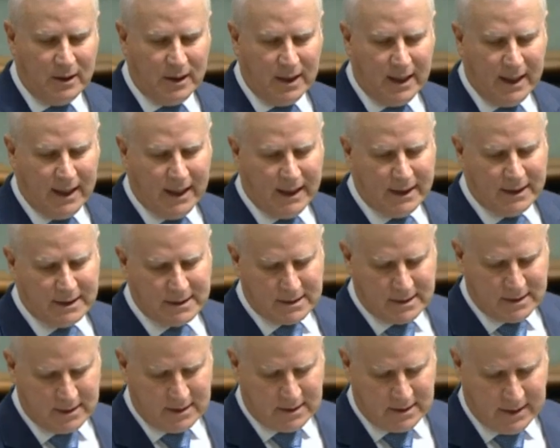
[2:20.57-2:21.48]
And
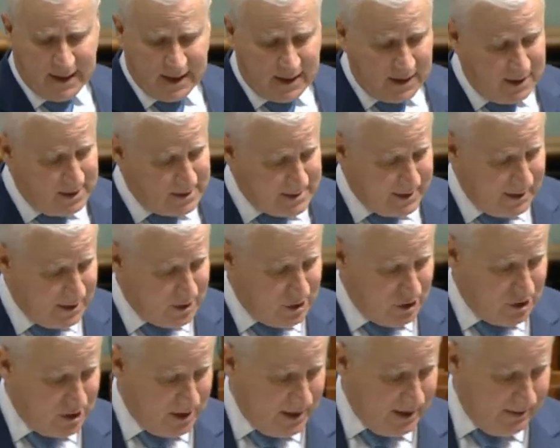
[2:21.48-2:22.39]
that is such a
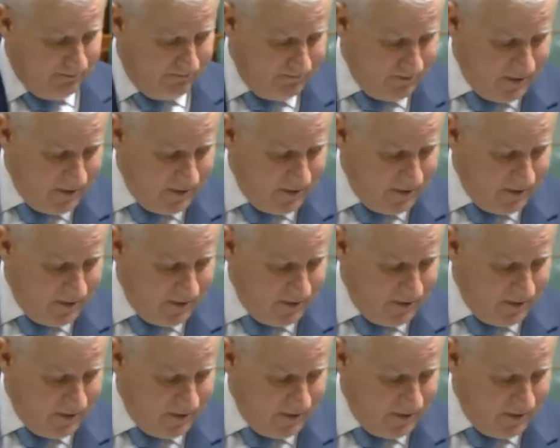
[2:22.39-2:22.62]
shame.